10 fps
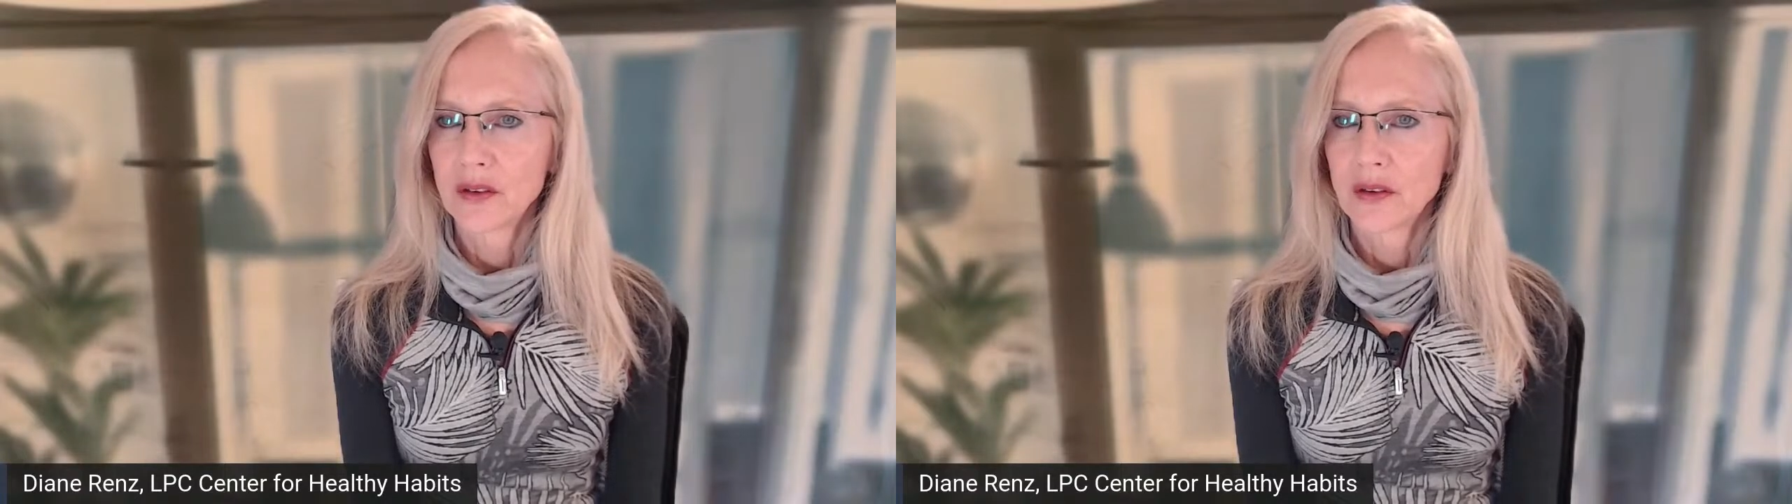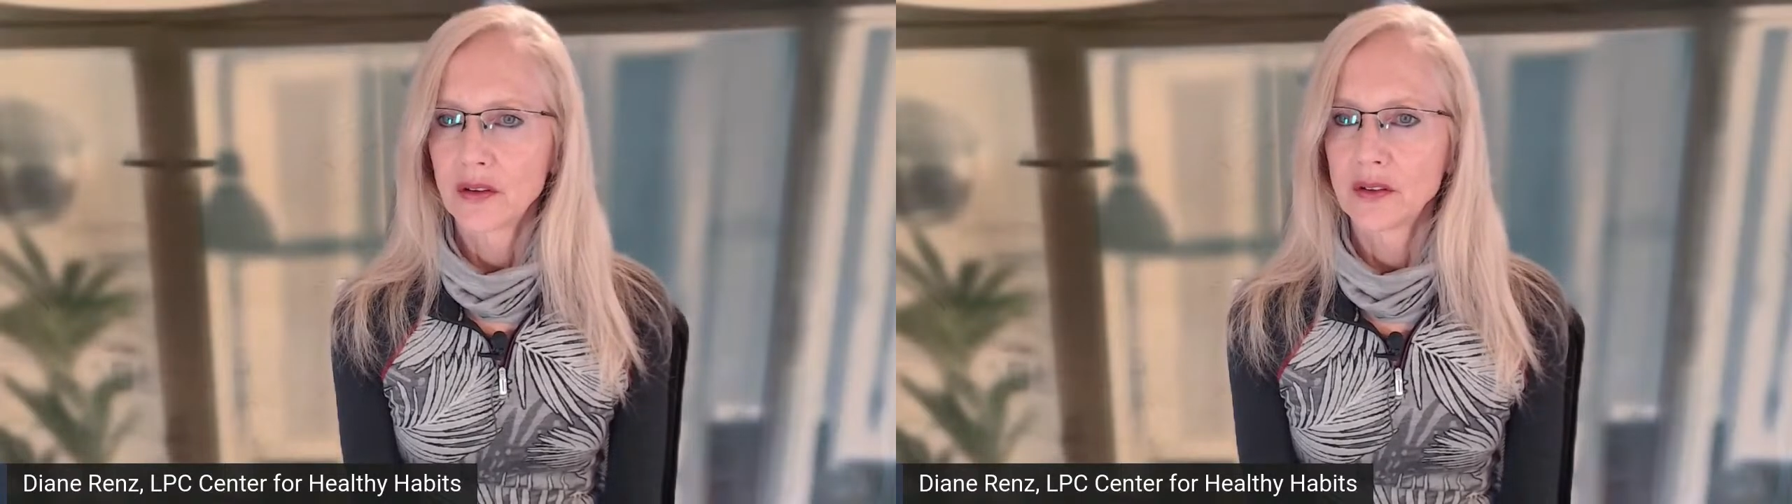
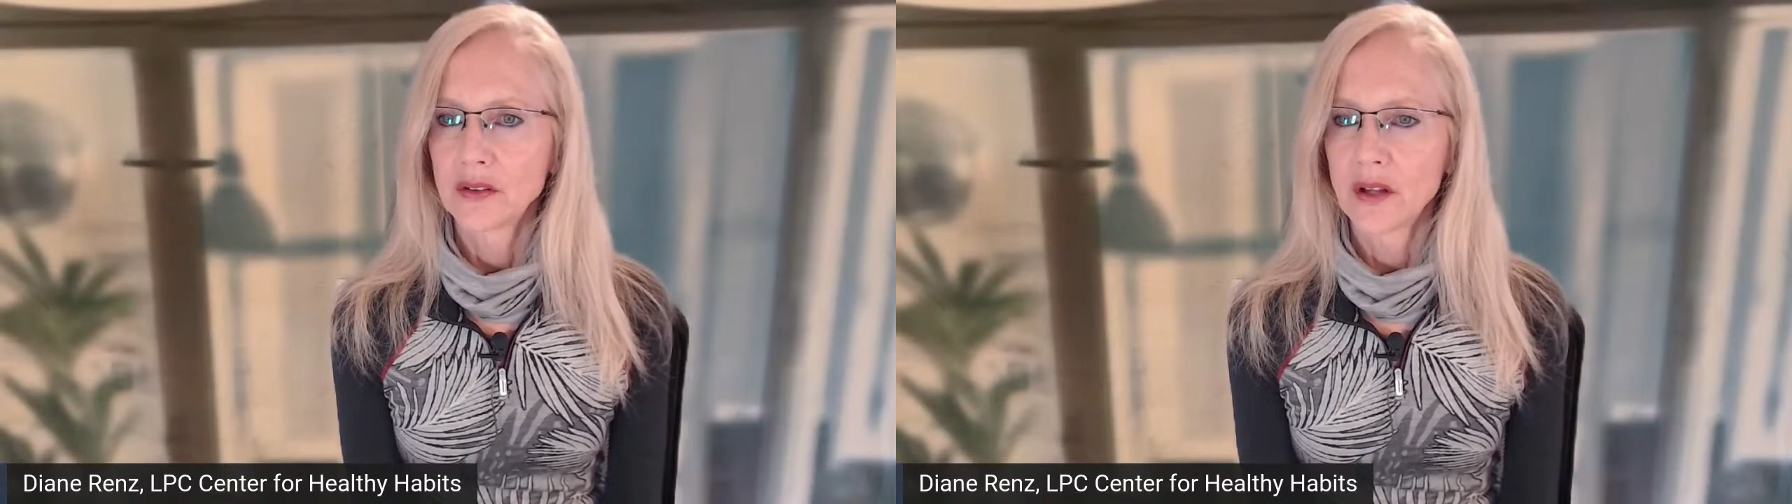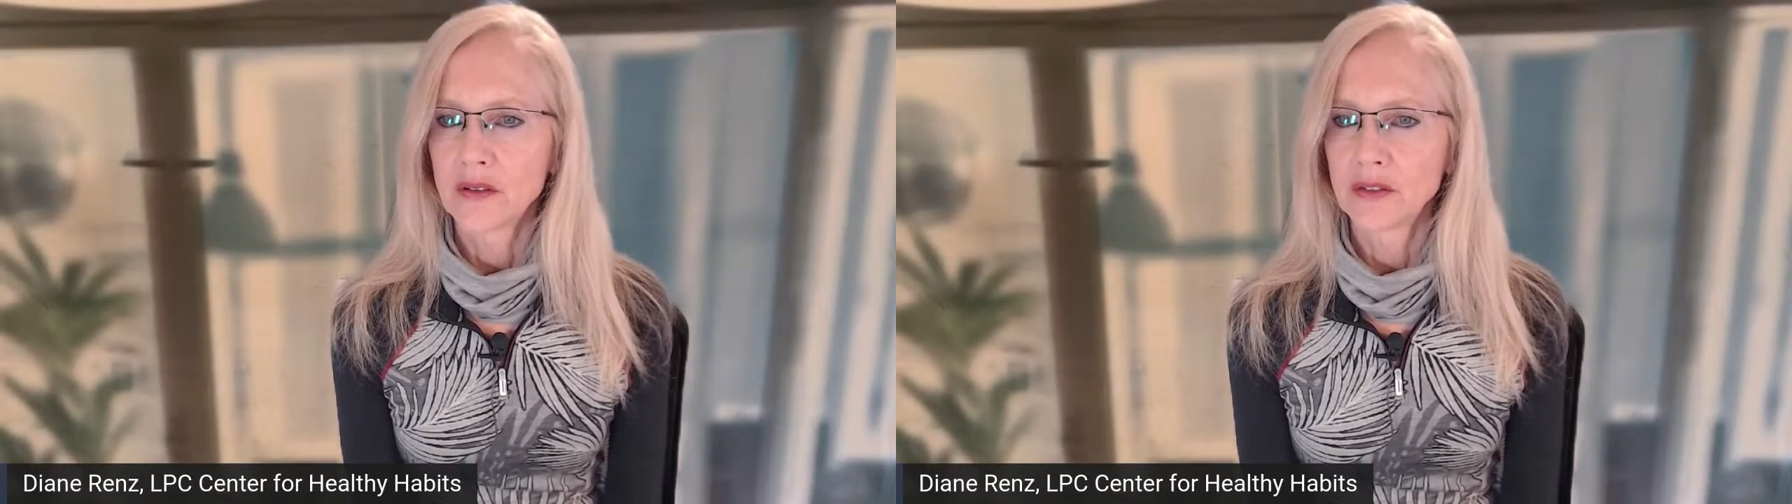
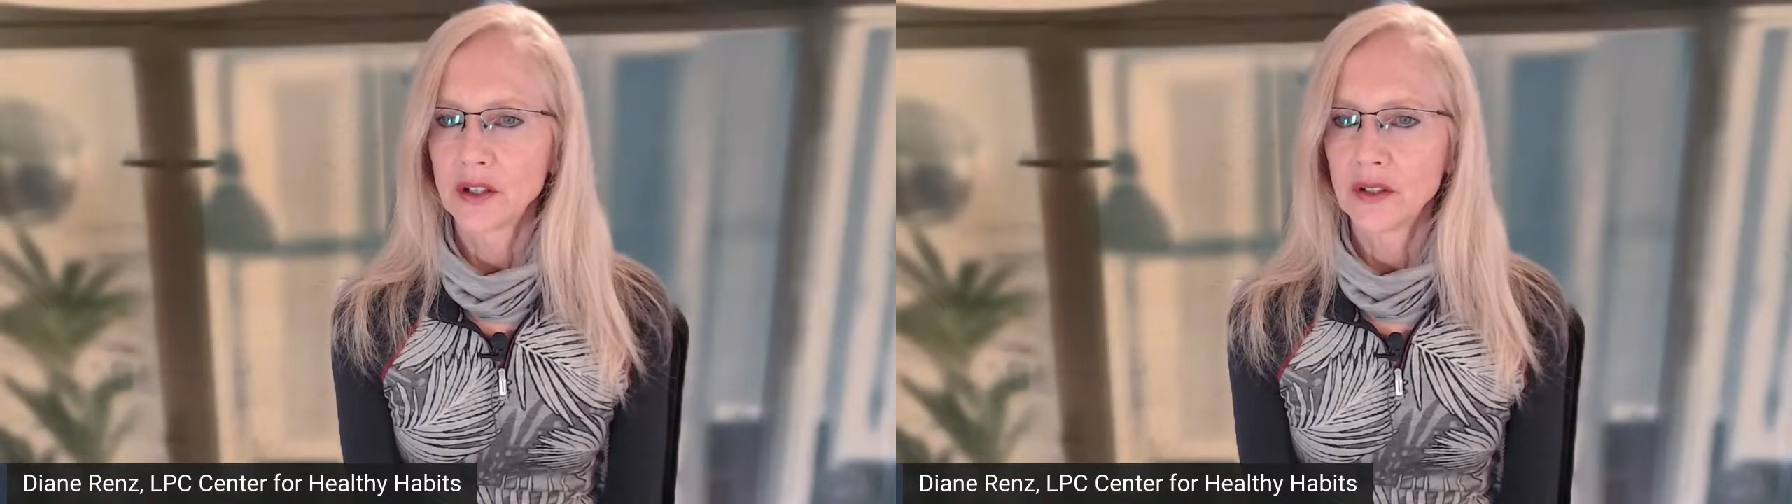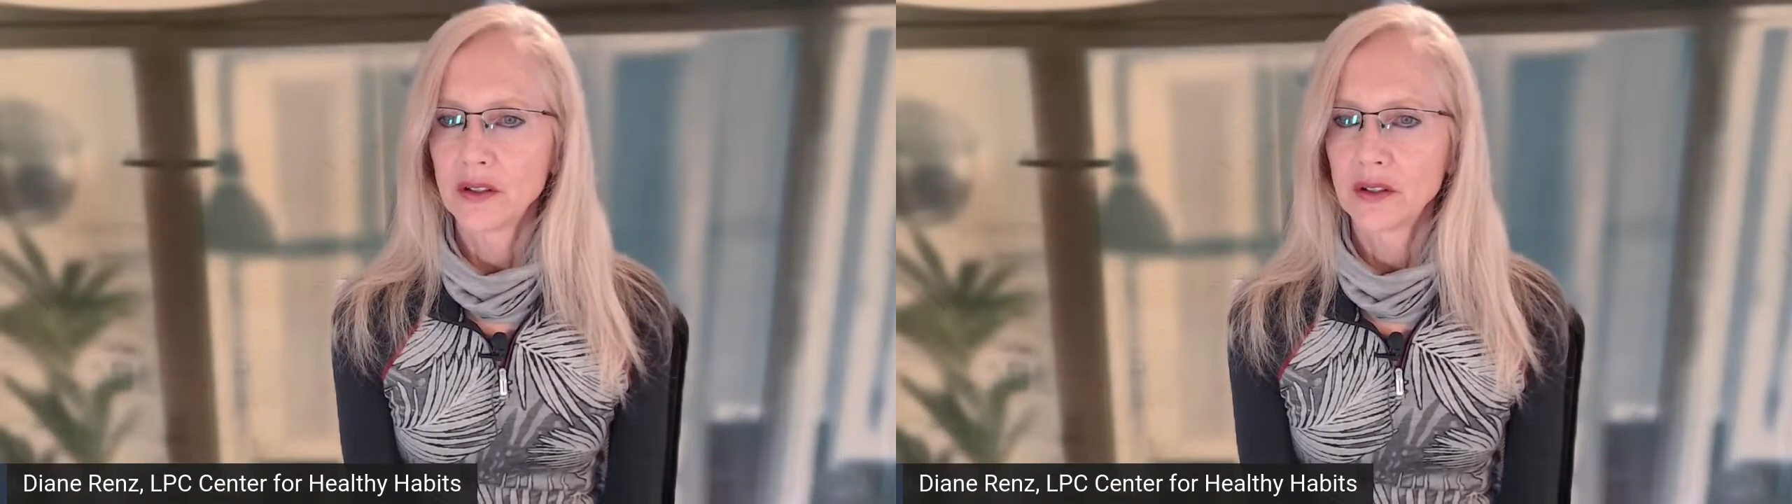Lovely.
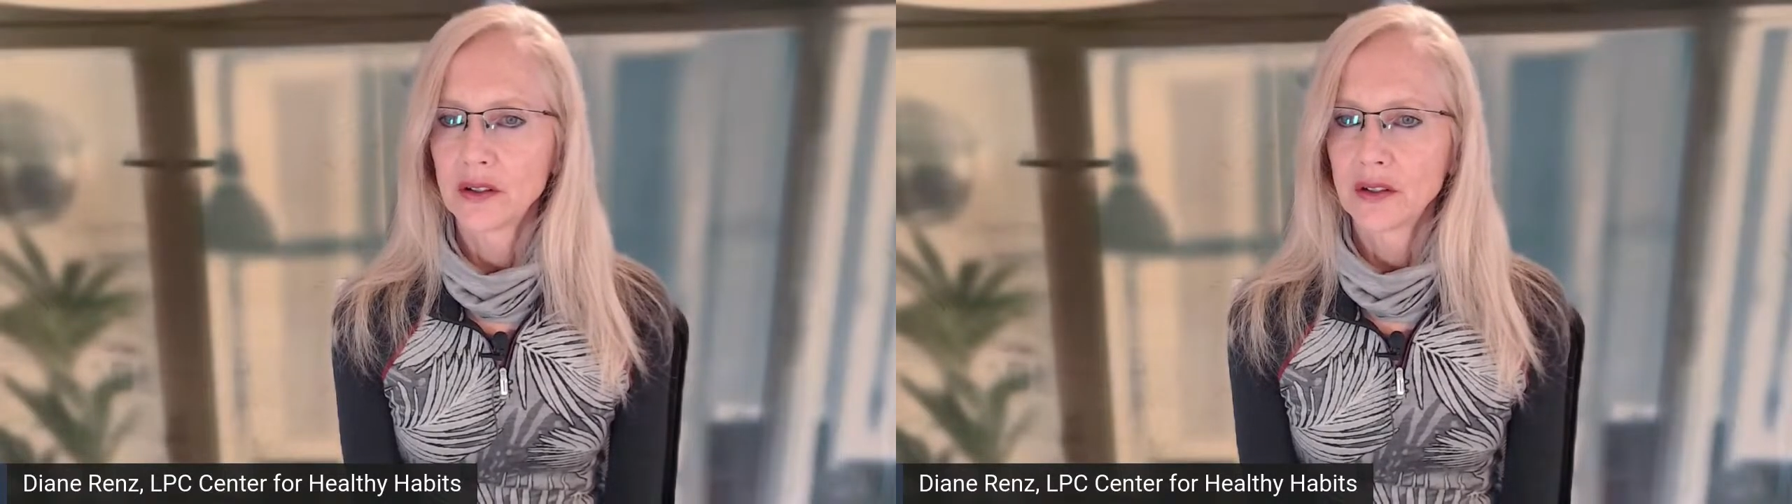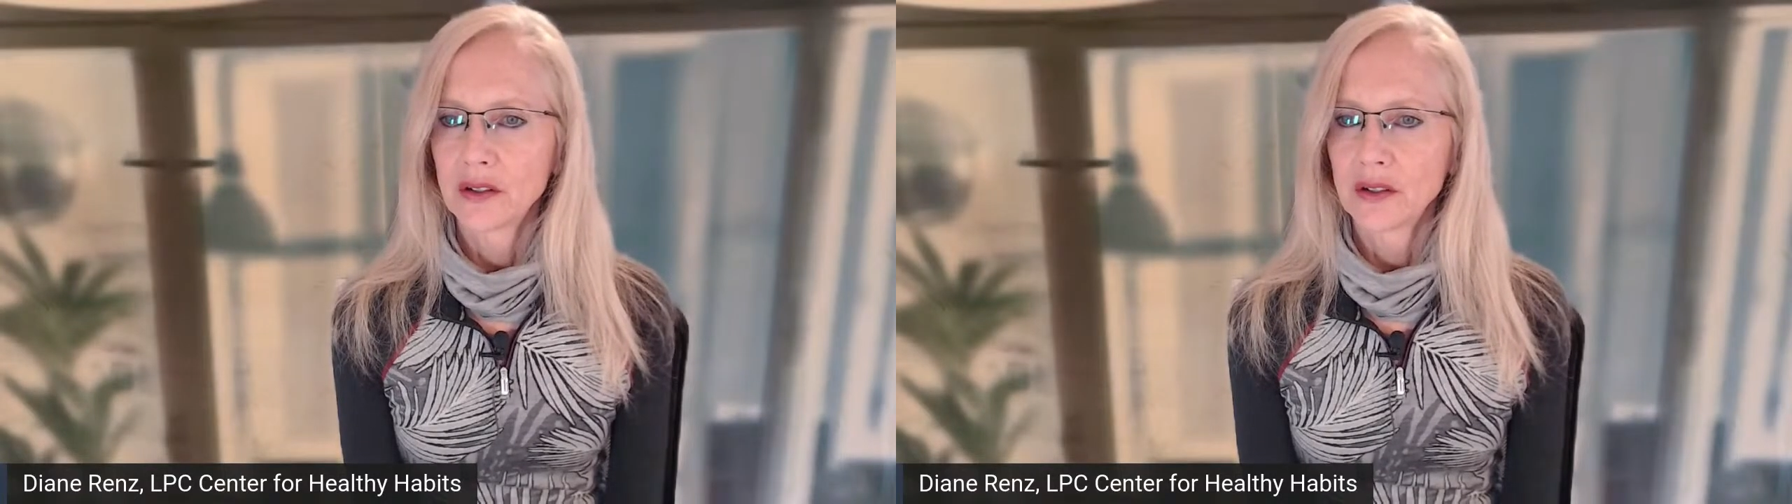
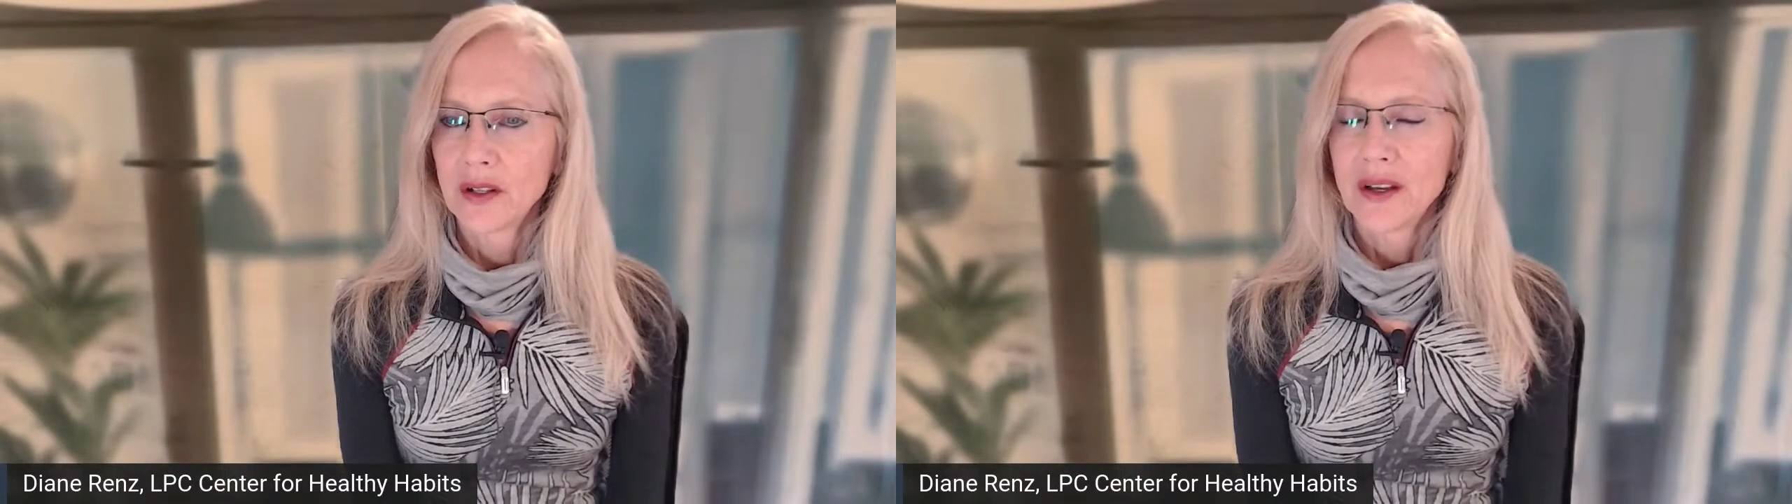I